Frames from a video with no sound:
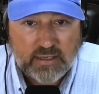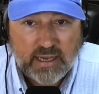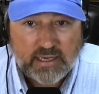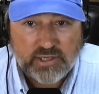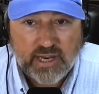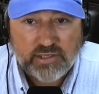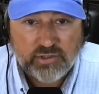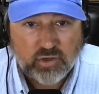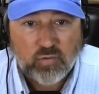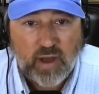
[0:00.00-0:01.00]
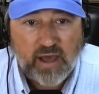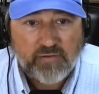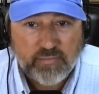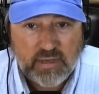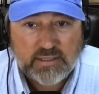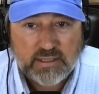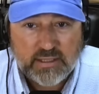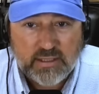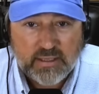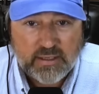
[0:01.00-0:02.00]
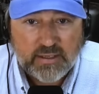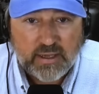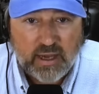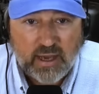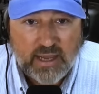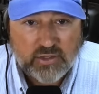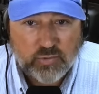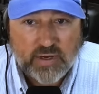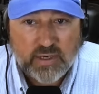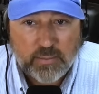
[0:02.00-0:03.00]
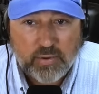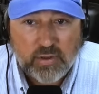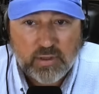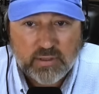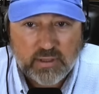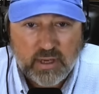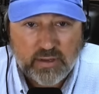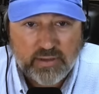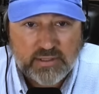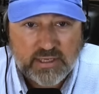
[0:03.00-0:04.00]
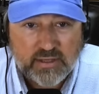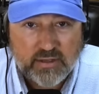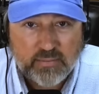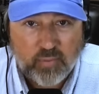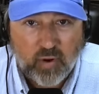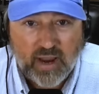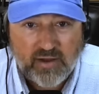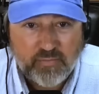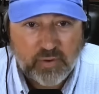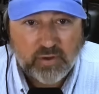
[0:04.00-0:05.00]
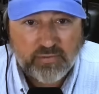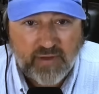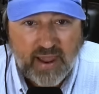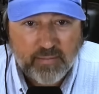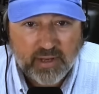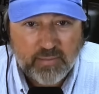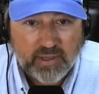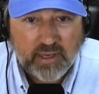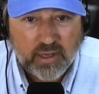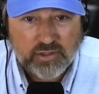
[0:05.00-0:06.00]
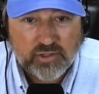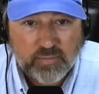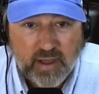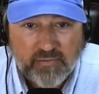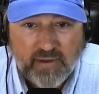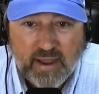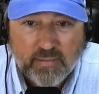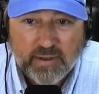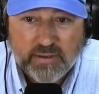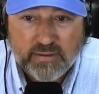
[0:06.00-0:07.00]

And Jase, your wife, Missy, uh, has written a book uh, that's in the Brave Book family because you're my family.